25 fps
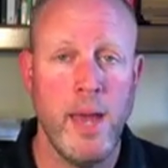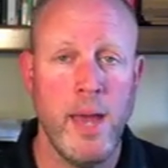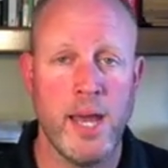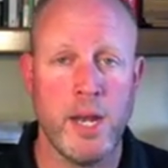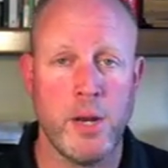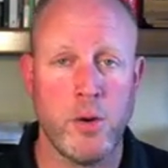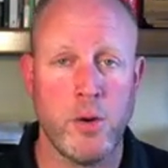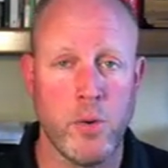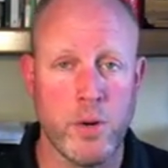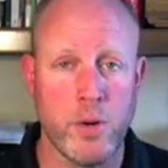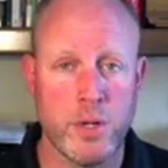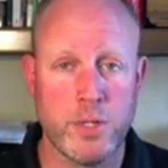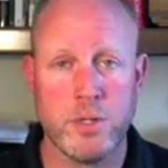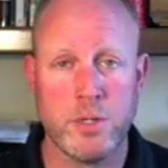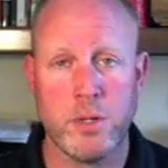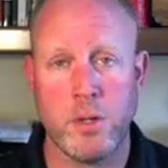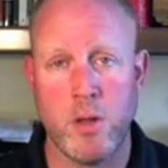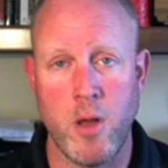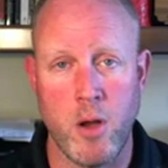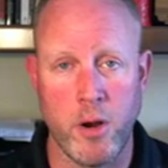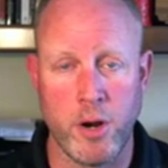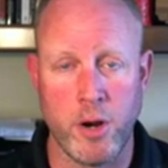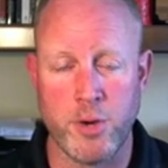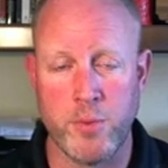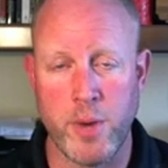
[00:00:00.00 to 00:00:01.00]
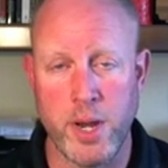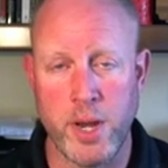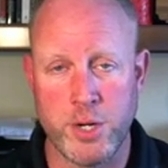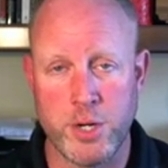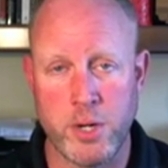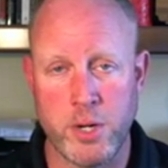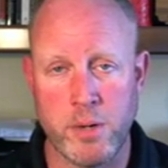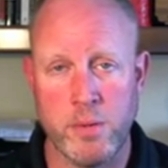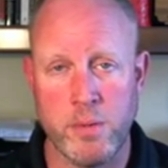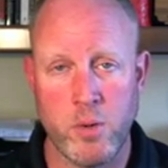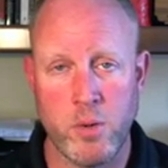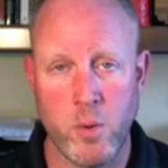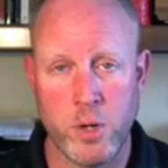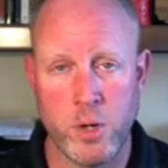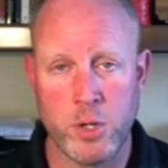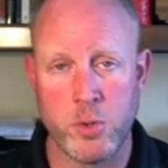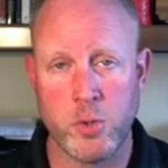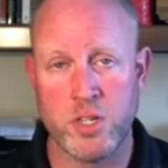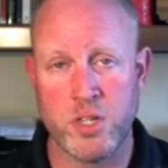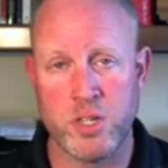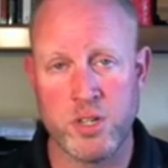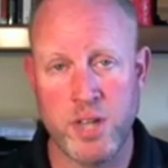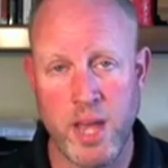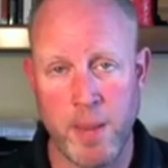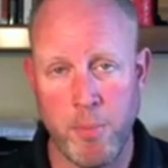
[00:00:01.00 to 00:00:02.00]
and of course, longer duration going
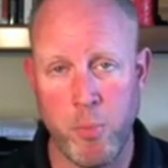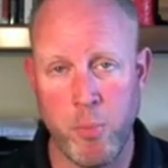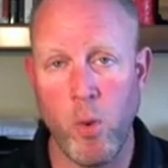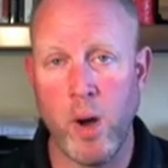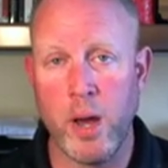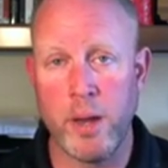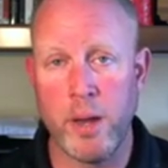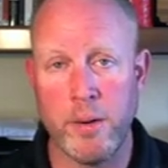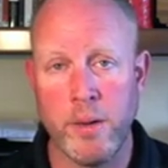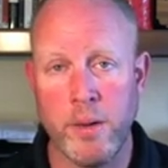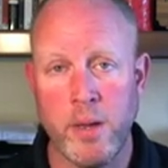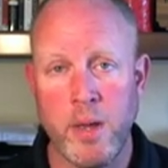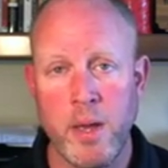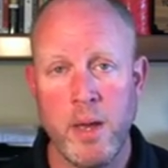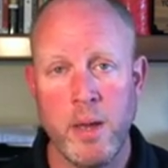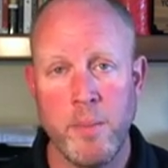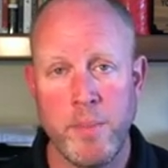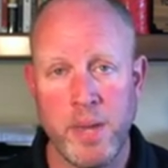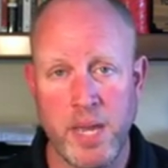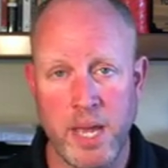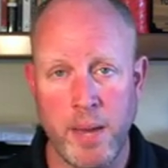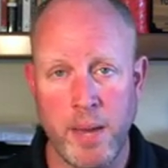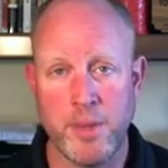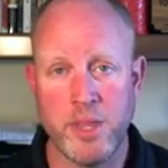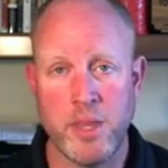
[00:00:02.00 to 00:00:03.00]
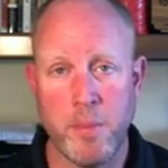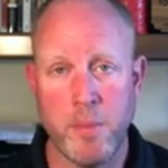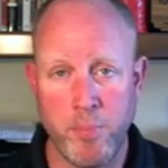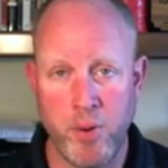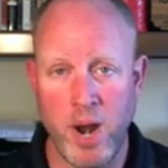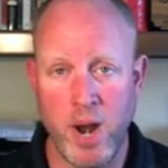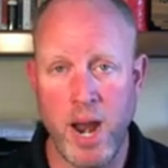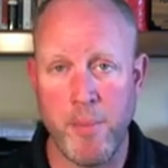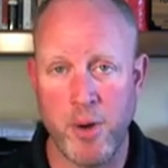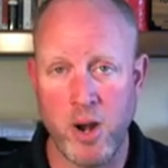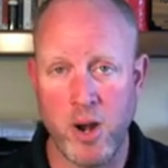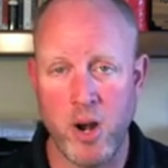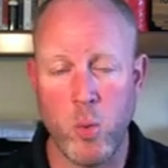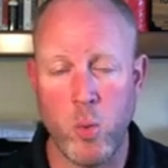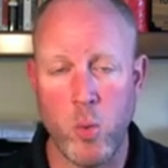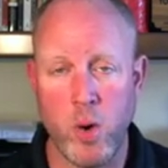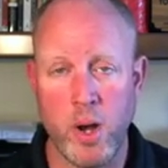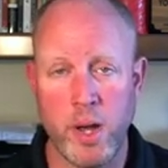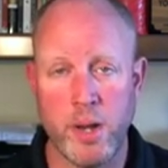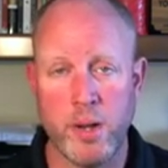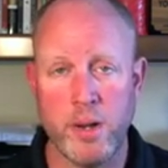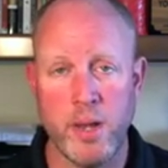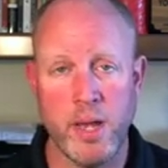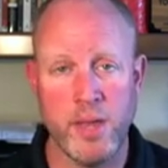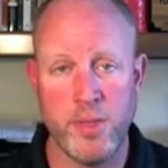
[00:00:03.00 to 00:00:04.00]
towards the type 1, becoming the primary
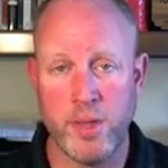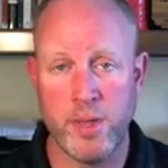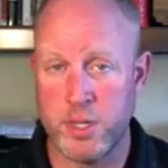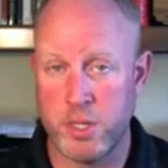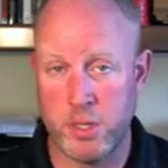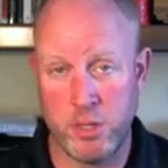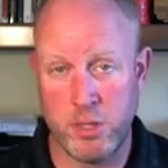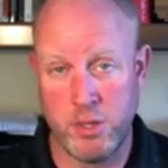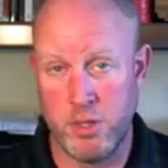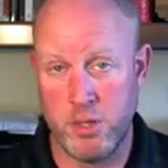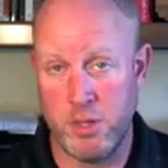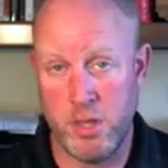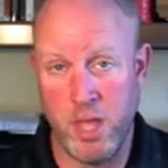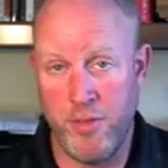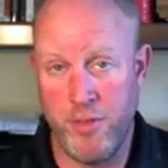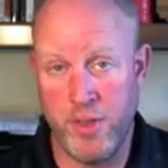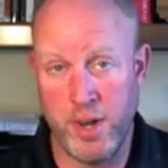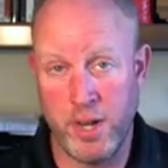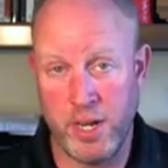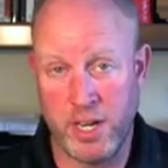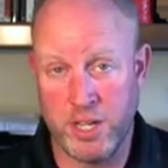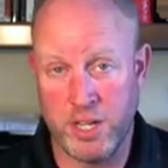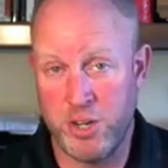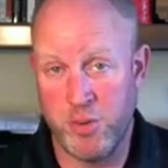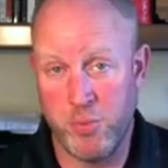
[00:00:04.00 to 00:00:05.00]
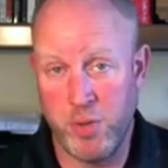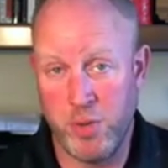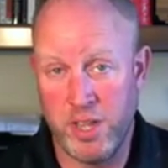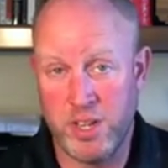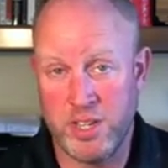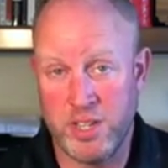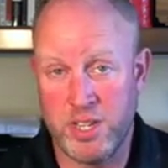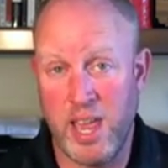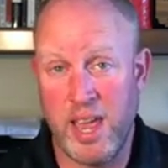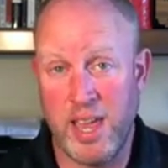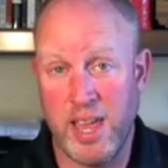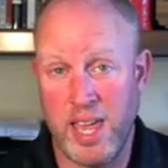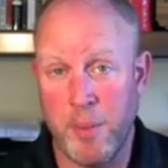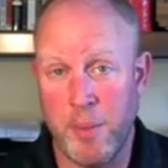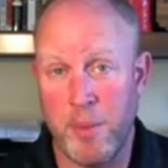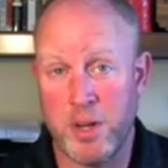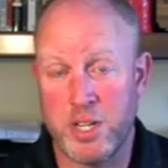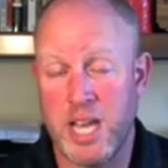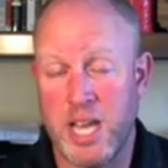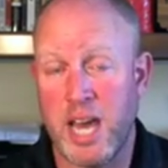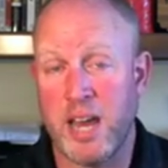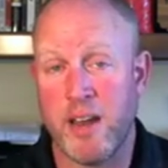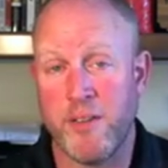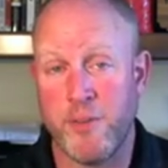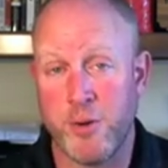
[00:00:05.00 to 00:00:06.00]
one in this, because you really just can't get
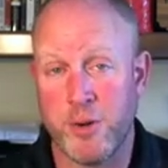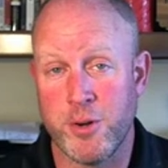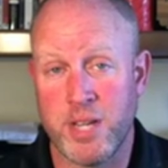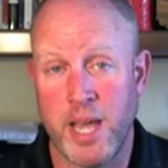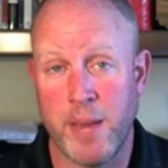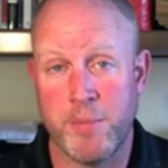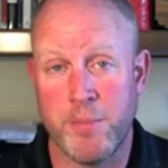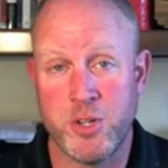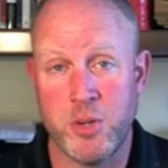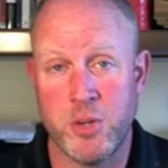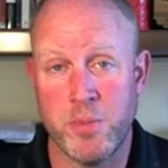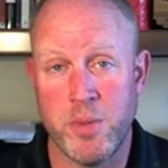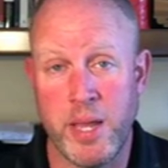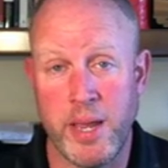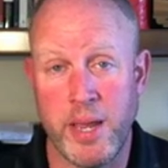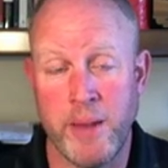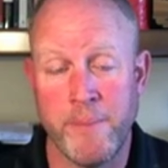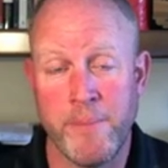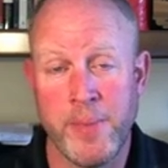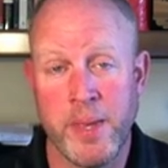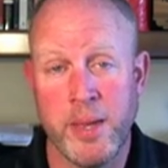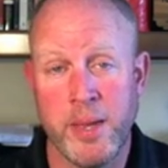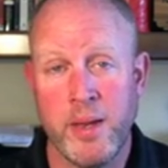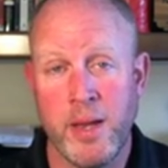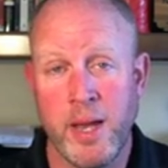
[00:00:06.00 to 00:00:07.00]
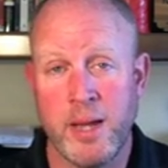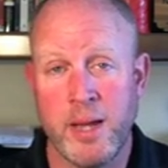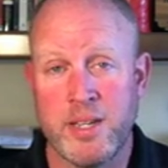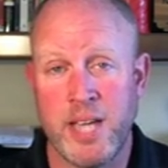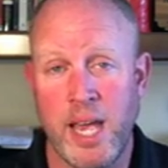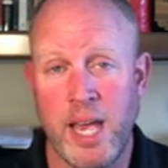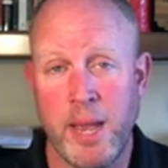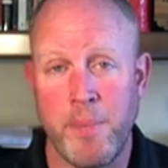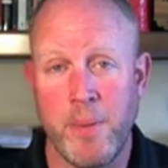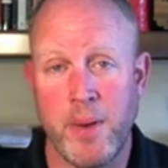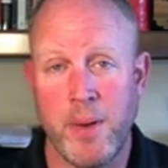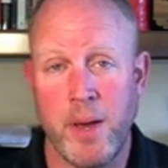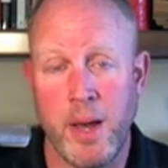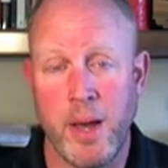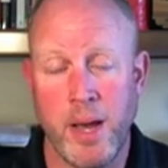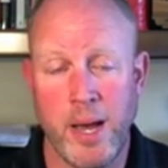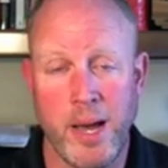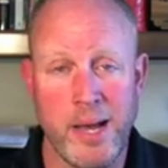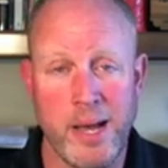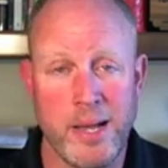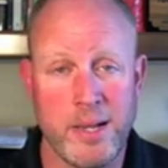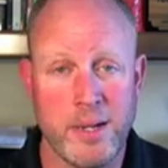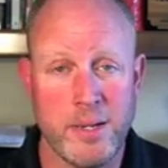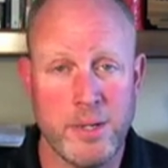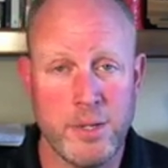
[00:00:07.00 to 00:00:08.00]
much out of your type 2B, your type
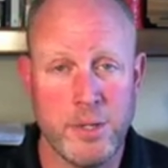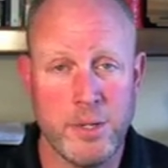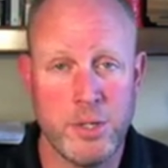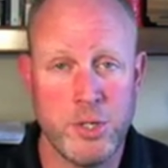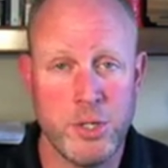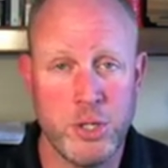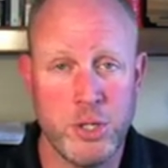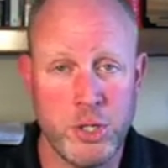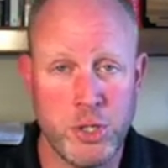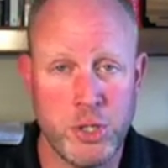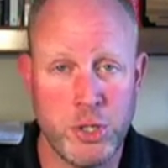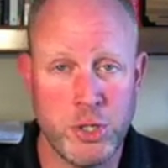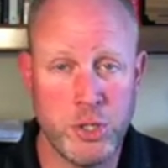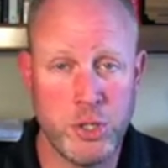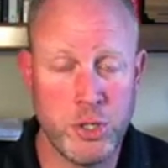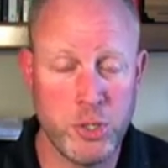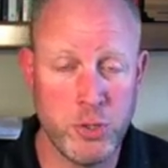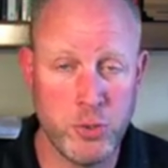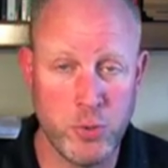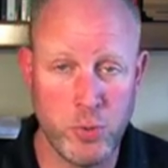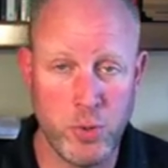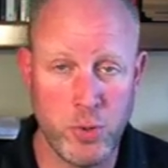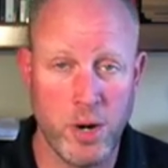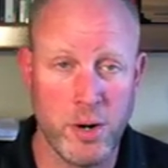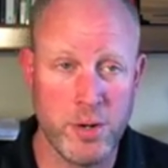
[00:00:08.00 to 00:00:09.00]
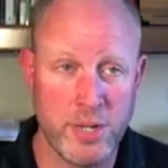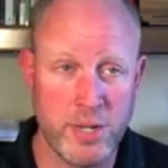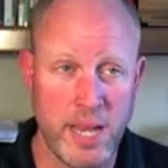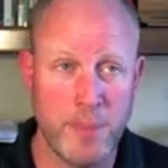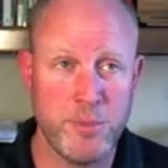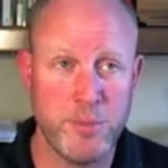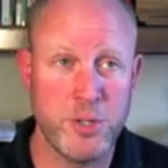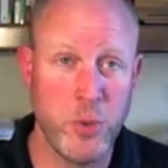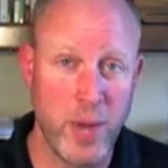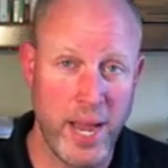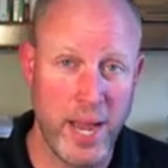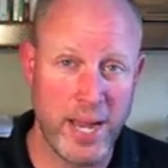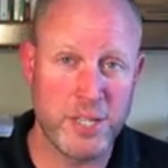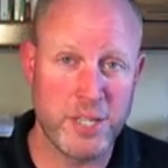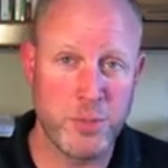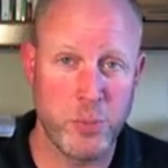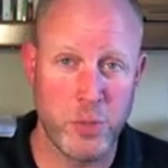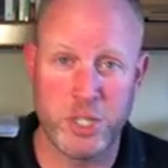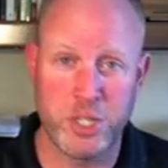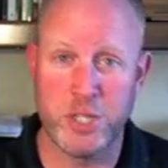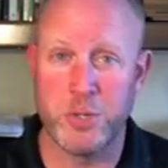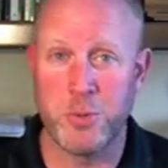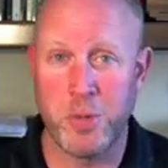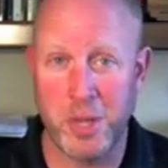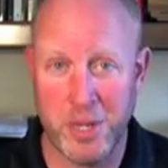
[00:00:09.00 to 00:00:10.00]
2 or type 2X,
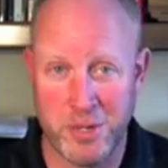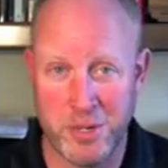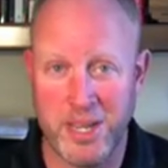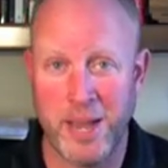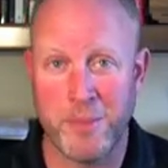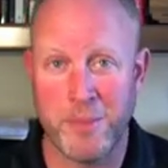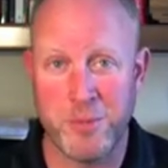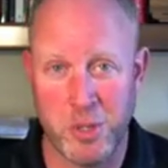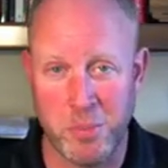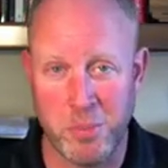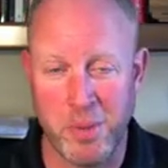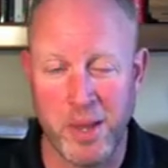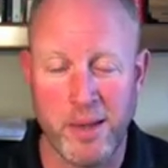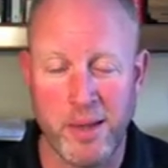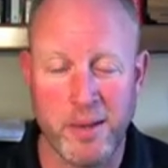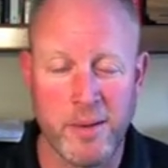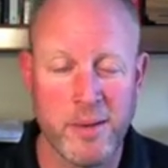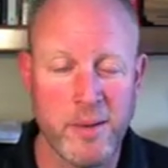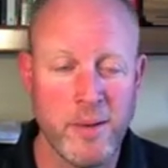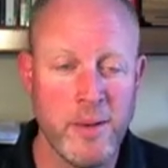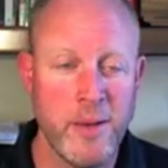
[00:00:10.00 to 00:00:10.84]
which is really type 2B.